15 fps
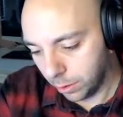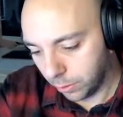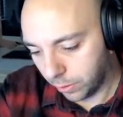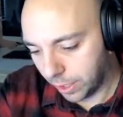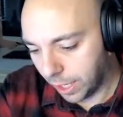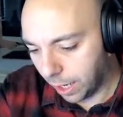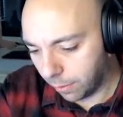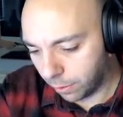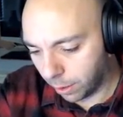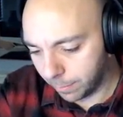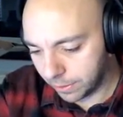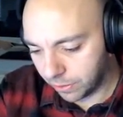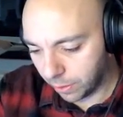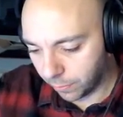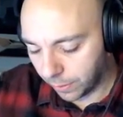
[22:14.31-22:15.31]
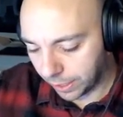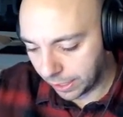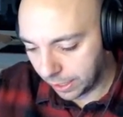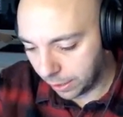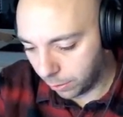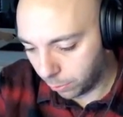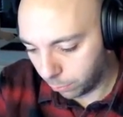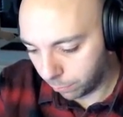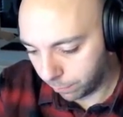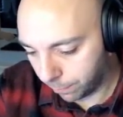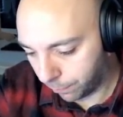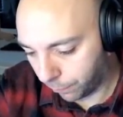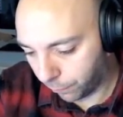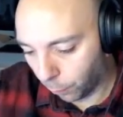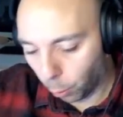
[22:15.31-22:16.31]
So now I've got myself like a little
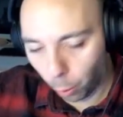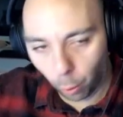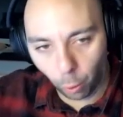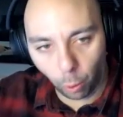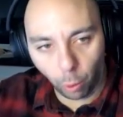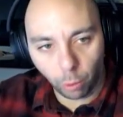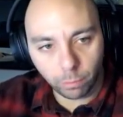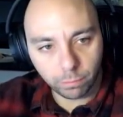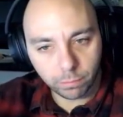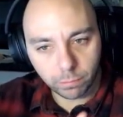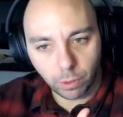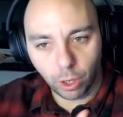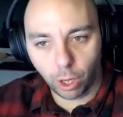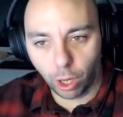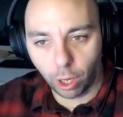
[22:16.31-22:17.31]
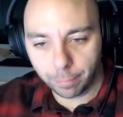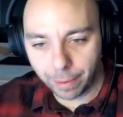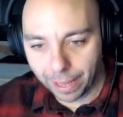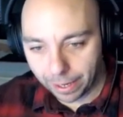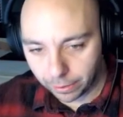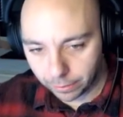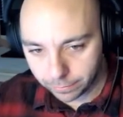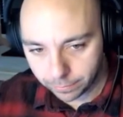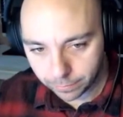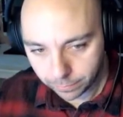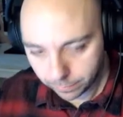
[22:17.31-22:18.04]
four heart pattern.